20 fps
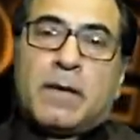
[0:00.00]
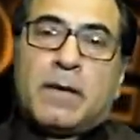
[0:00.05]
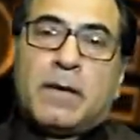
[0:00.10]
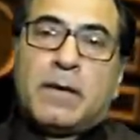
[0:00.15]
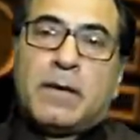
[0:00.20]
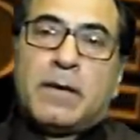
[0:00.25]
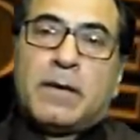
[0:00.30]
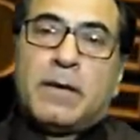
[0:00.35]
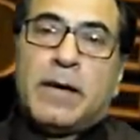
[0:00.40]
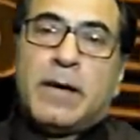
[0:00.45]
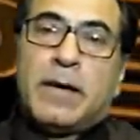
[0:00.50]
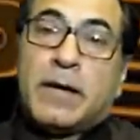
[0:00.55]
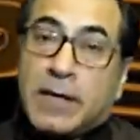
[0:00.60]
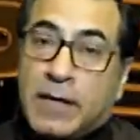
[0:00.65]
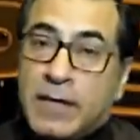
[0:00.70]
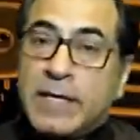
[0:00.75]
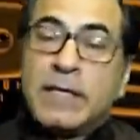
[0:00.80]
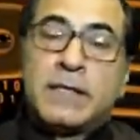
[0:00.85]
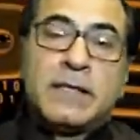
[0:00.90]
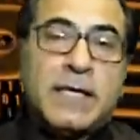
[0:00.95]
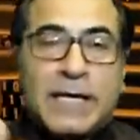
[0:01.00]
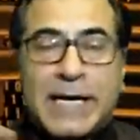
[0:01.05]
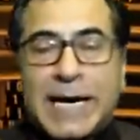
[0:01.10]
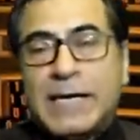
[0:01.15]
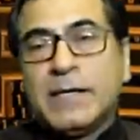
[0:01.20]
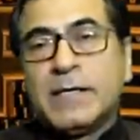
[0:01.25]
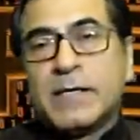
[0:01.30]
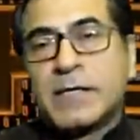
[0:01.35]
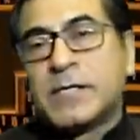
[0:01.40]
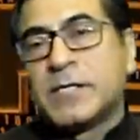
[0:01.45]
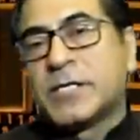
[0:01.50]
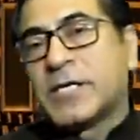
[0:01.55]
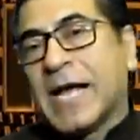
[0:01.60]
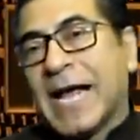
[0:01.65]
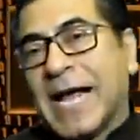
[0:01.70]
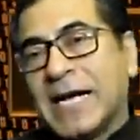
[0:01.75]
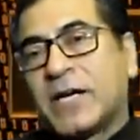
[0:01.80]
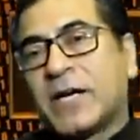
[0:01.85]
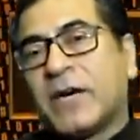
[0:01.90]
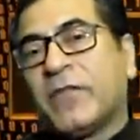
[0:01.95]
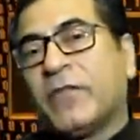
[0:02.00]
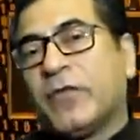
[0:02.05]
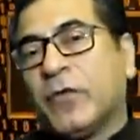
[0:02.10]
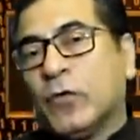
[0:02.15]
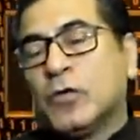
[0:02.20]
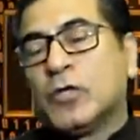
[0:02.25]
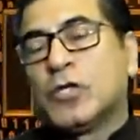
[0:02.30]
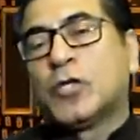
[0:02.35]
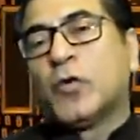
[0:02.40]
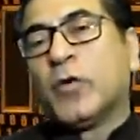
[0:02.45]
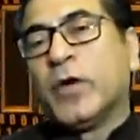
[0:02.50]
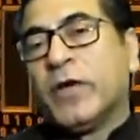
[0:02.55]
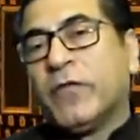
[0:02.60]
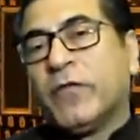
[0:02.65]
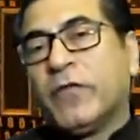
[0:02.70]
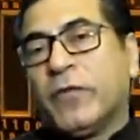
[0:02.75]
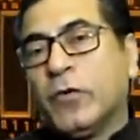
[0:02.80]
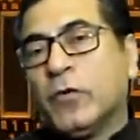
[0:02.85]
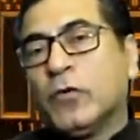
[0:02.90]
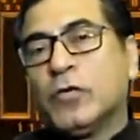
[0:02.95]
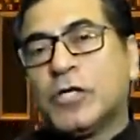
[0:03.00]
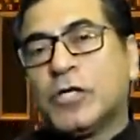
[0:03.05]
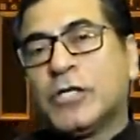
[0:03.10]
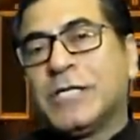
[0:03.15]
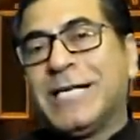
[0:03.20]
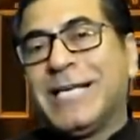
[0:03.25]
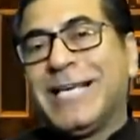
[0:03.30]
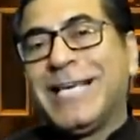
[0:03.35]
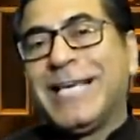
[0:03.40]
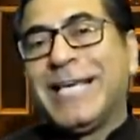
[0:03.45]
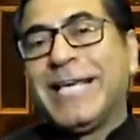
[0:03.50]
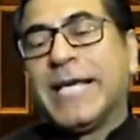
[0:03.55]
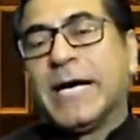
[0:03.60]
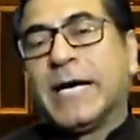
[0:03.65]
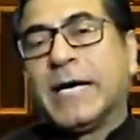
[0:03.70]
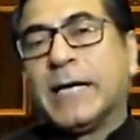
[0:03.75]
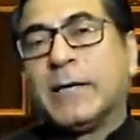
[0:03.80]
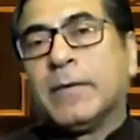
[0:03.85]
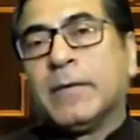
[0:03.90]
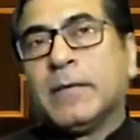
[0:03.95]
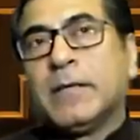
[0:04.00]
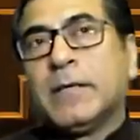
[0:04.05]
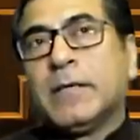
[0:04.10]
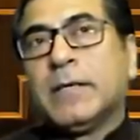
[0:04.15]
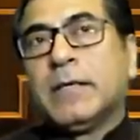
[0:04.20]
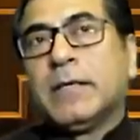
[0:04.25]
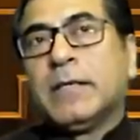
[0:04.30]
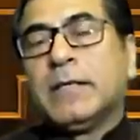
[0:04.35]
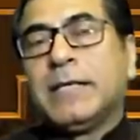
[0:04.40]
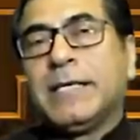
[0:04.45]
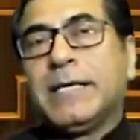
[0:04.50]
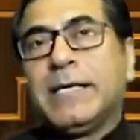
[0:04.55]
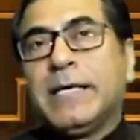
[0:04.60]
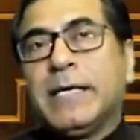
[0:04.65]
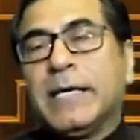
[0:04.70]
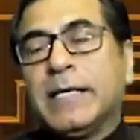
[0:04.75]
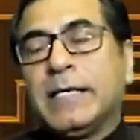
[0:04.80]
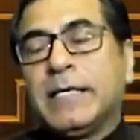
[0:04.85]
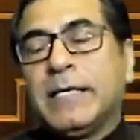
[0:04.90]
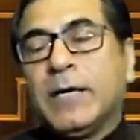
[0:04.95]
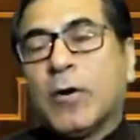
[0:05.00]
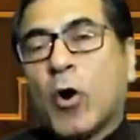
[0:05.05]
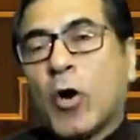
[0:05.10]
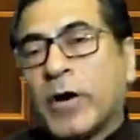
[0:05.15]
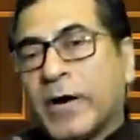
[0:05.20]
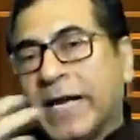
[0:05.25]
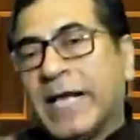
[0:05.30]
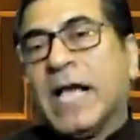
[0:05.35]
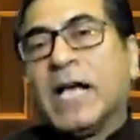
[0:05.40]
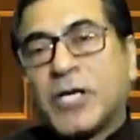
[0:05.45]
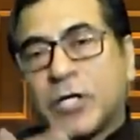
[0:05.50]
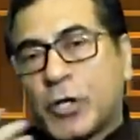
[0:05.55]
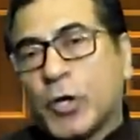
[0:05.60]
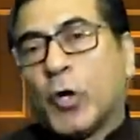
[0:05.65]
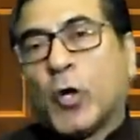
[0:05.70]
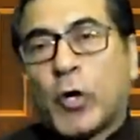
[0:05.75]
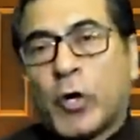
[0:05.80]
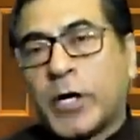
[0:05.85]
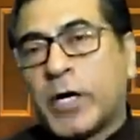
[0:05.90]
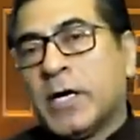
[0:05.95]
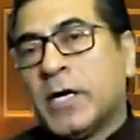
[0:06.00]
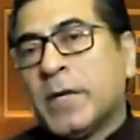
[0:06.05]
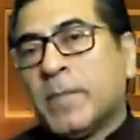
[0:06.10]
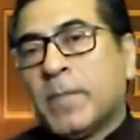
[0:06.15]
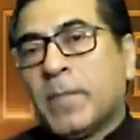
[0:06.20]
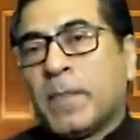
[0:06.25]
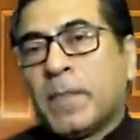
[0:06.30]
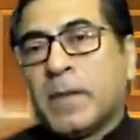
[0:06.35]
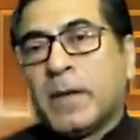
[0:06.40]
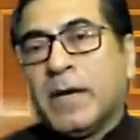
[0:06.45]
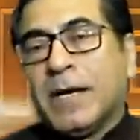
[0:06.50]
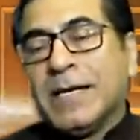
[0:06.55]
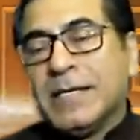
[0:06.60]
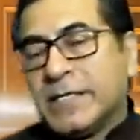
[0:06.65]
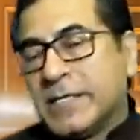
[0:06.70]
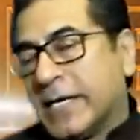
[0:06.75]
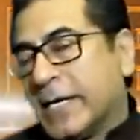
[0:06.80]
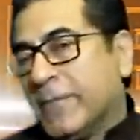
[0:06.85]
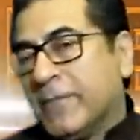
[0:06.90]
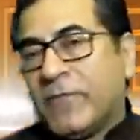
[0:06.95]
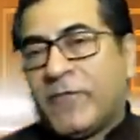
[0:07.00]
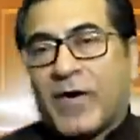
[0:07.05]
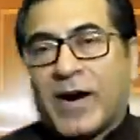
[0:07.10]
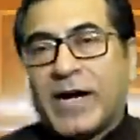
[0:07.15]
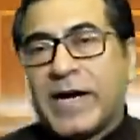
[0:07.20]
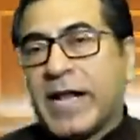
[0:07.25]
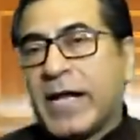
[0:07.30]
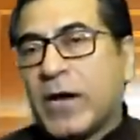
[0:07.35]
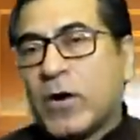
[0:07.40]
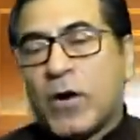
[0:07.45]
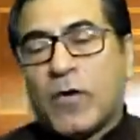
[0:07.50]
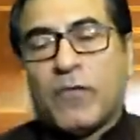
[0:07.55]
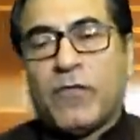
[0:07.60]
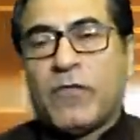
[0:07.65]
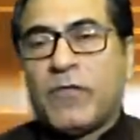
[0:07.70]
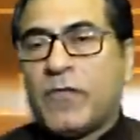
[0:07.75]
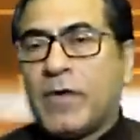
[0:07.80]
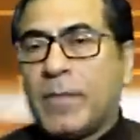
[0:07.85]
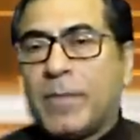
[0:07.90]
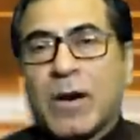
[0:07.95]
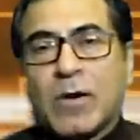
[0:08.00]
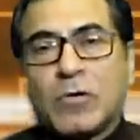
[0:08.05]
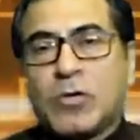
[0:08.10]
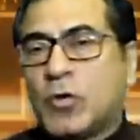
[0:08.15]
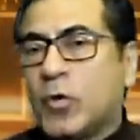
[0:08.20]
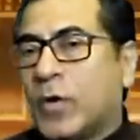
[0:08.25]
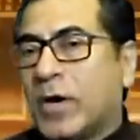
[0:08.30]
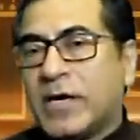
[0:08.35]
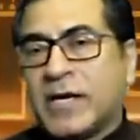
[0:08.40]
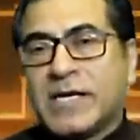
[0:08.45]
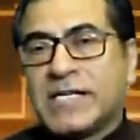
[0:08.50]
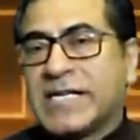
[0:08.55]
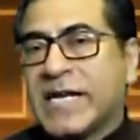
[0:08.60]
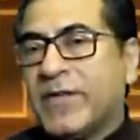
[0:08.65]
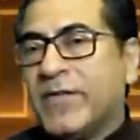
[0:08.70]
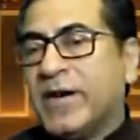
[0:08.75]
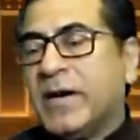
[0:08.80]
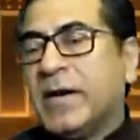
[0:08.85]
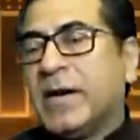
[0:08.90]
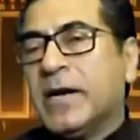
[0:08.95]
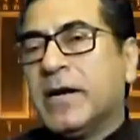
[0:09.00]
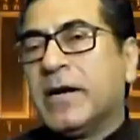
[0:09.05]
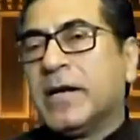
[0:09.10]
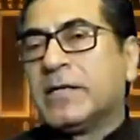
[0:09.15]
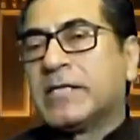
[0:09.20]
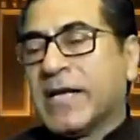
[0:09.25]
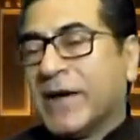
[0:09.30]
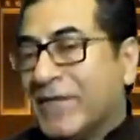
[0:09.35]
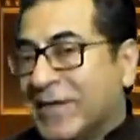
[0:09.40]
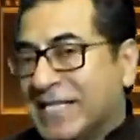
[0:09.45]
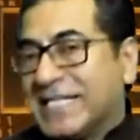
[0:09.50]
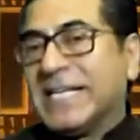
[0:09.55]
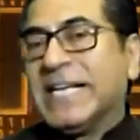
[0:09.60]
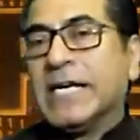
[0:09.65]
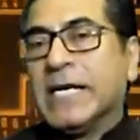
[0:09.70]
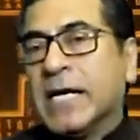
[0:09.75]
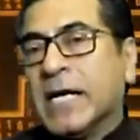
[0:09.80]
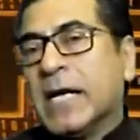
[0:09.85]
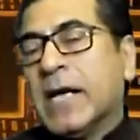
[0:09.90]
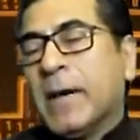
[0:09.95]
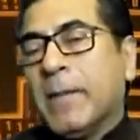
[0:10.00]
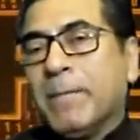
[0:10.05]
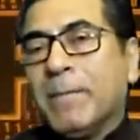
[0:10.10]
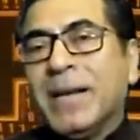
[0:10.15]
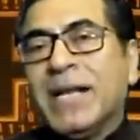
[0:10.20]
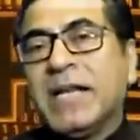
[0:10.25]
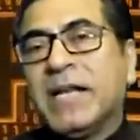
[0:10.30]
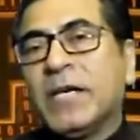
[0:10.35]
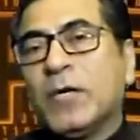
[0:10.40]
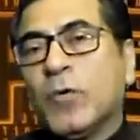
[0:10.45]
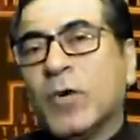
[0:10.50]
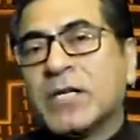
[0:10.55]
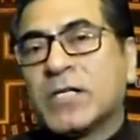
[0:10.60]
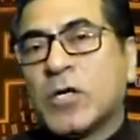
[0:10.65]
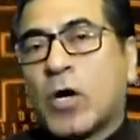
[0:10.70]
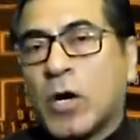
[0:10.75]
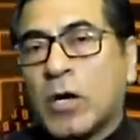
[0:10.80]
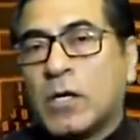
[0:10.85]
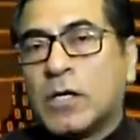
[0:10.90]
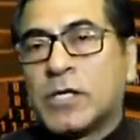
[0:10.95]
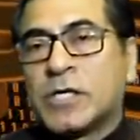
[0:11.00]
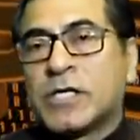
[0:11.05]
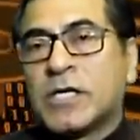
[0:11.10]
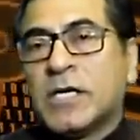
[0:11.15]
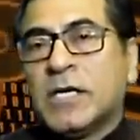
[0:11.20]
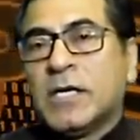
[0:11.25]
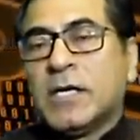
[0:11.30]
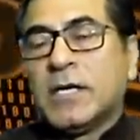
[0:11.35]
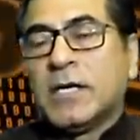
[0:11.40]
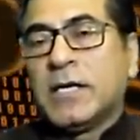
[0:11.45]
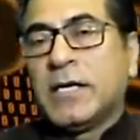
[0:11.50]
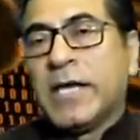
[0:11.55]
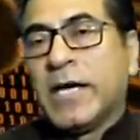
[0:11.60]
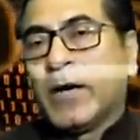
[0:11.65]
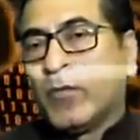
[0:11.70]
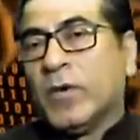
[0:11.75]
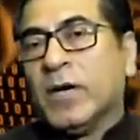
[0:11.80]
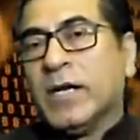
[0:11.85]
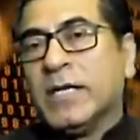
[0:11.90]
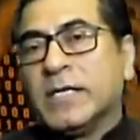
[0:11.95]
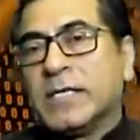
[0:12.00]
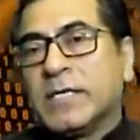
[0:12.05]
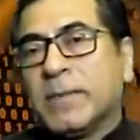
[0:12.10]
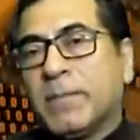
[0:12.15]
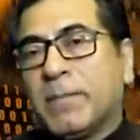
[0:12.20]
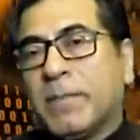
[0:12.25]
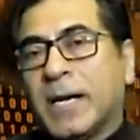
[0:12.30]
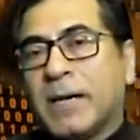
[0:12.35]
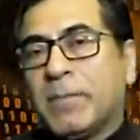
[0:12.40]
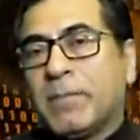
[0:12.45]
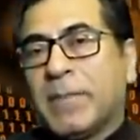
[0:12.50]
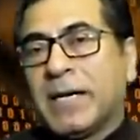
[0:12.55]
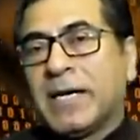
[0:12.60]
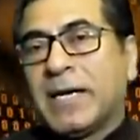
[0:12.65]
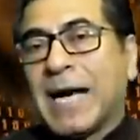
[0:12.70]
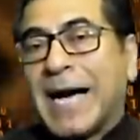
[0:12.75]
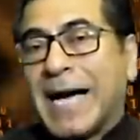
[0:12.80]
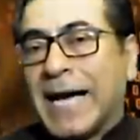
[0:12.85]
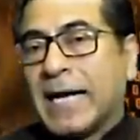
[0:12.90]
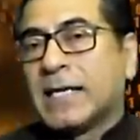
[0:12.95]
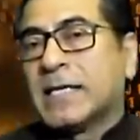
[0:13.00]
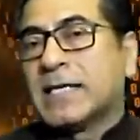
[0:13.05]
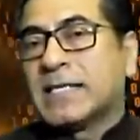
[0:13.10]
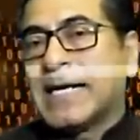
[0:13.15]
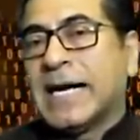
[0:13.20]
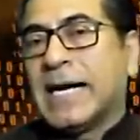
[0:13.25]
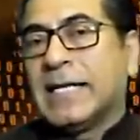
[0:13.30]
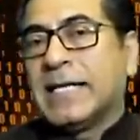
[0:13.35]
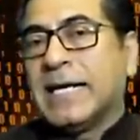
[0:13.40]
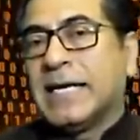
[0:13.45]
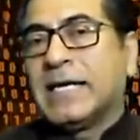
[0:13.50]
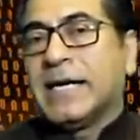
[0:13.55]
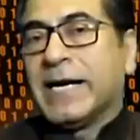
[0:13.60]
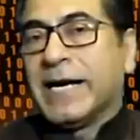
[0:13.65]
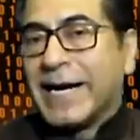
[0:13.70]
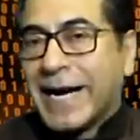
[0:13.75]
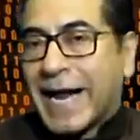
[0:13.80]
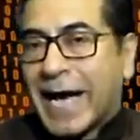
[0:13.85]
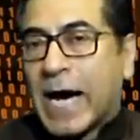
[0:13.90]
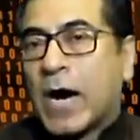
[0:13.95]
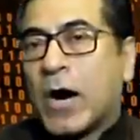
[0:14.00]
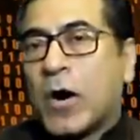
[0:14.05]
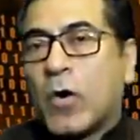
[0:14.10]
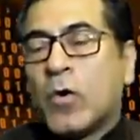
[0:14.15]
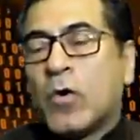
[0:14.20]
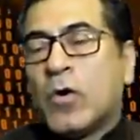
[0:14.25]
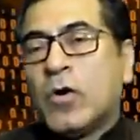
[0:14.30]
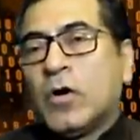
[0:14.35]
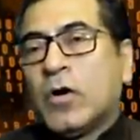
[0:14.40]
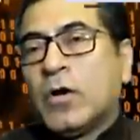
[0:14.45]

Earlier, the lenders had refused to infuse the already assured interim funding of about $217 million equivalent, but I understand that now